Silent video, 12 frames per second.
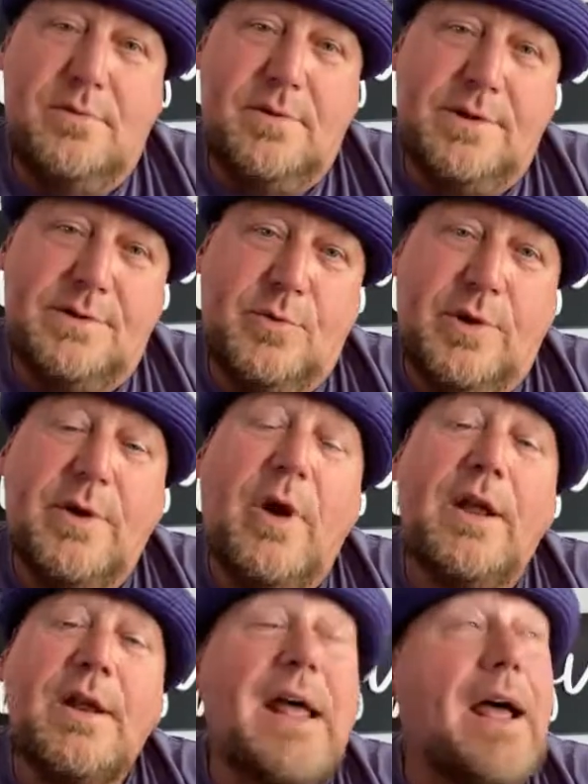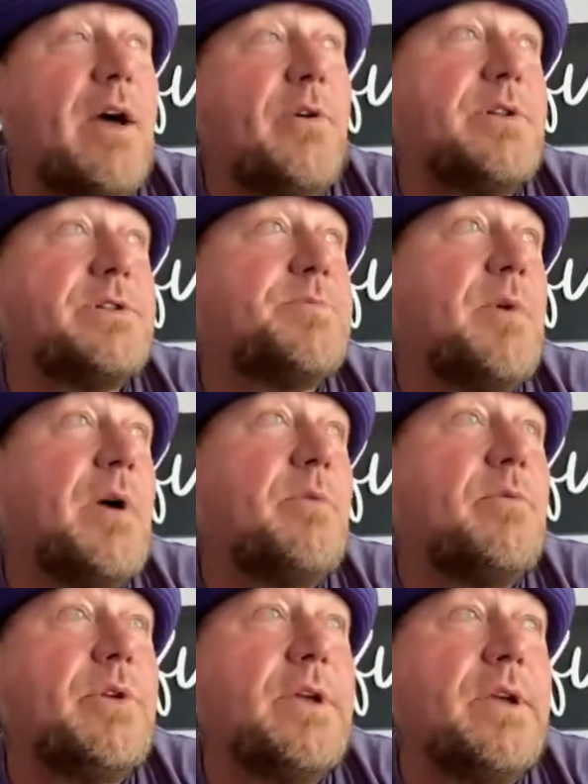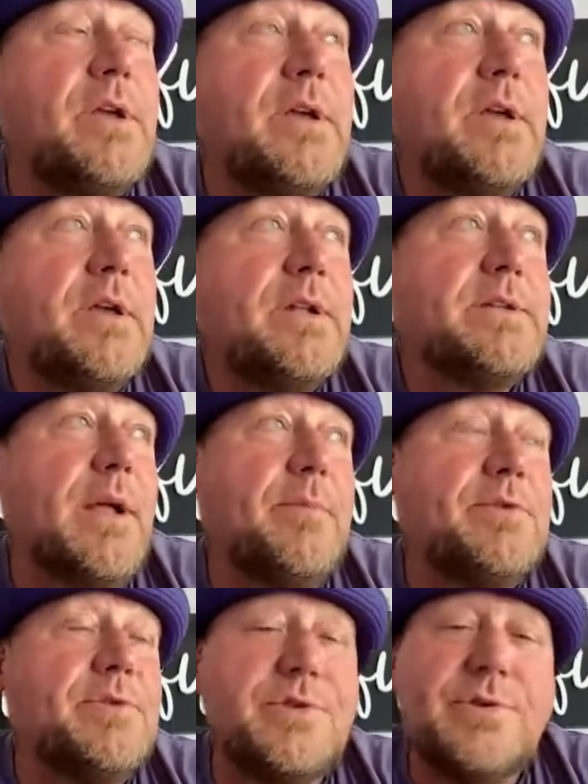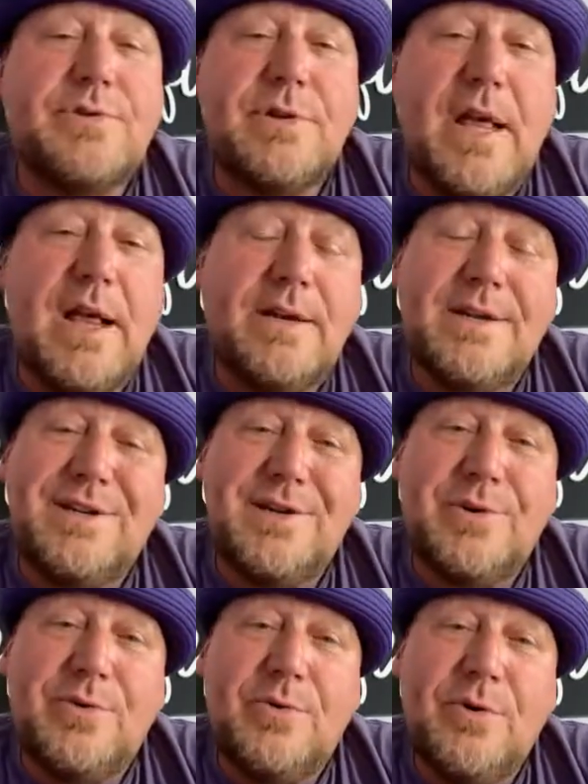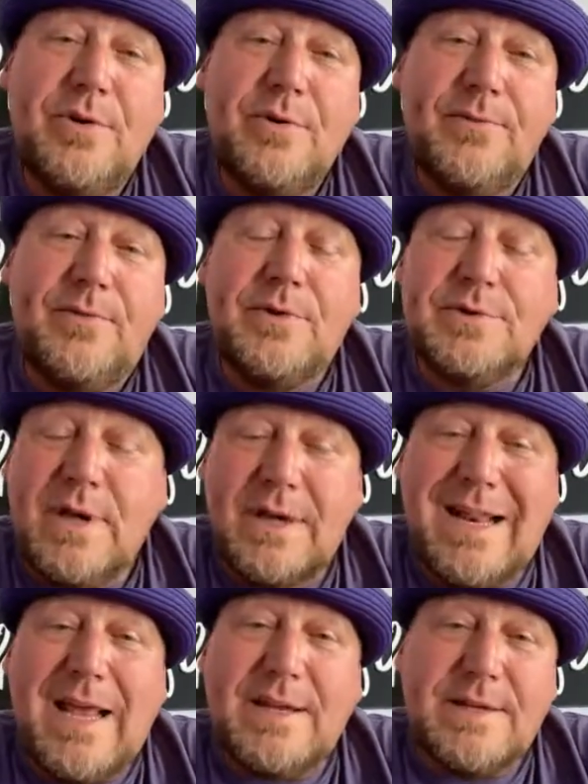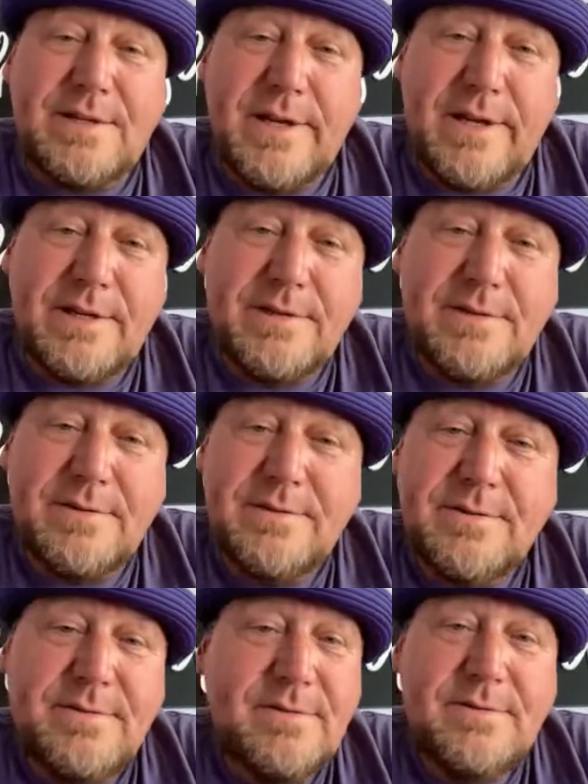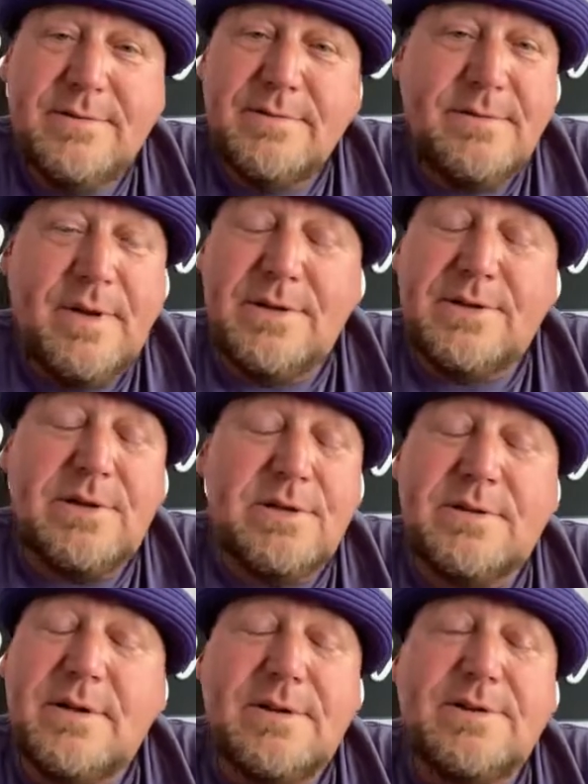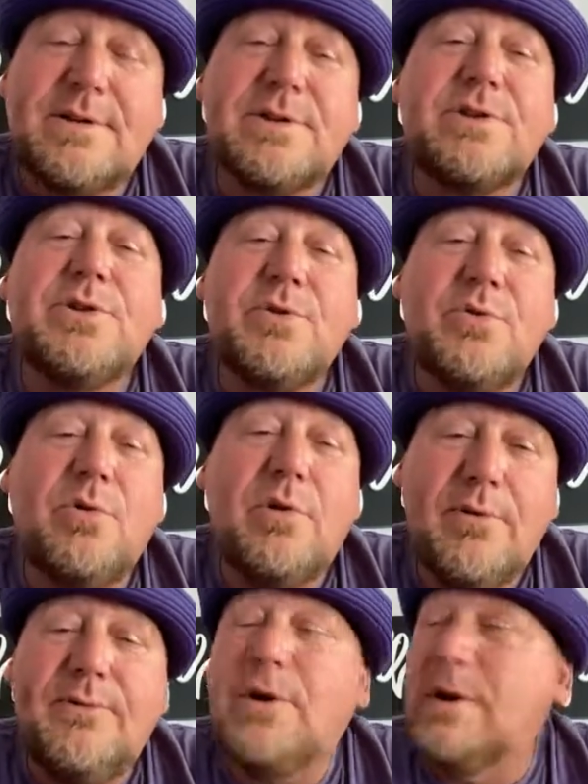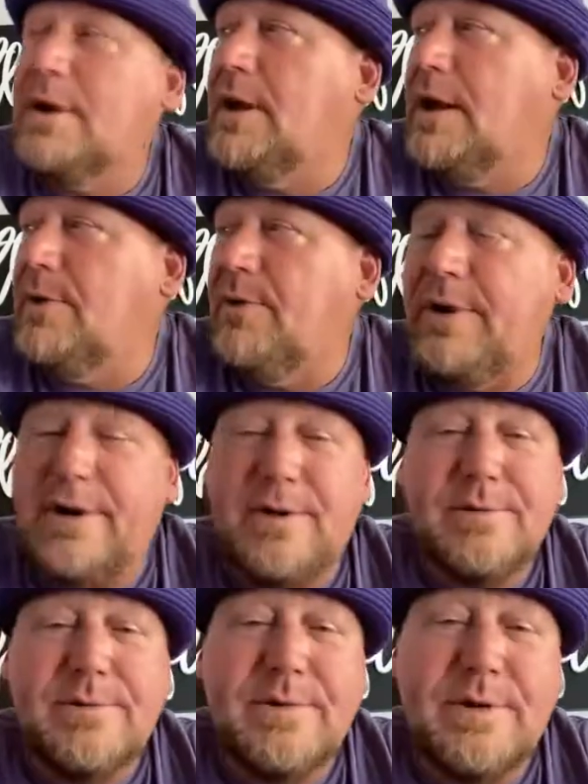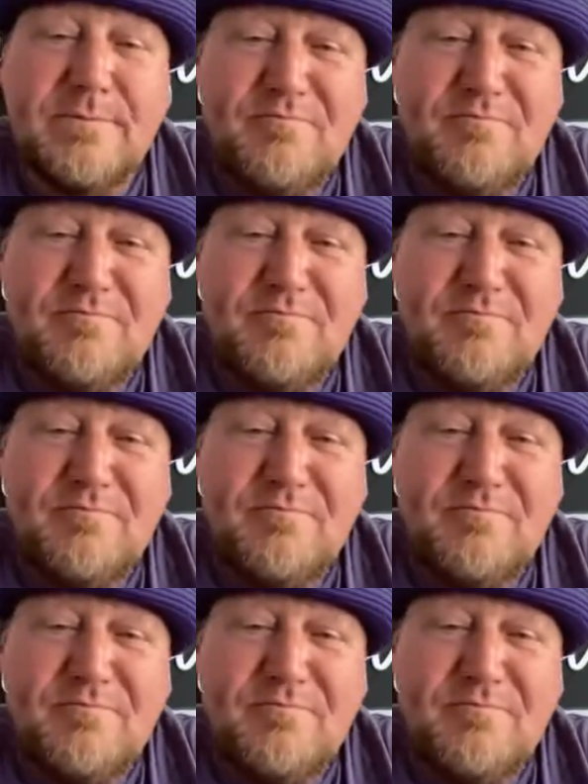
this week. Right now it's probably temperature is 92, feels like 96. It's just it's just too Jesus. fucking right now. Yeah.